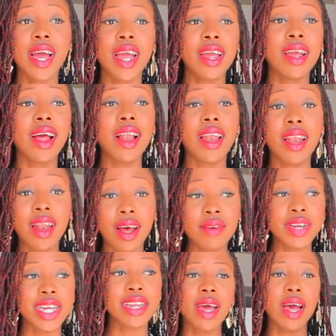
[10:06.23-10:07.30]
I
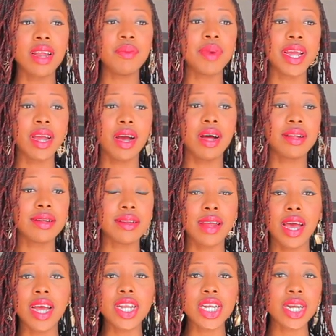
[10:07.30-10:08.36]
love it. Add my own
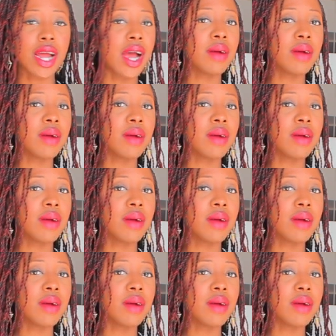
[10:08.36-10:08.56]
touch.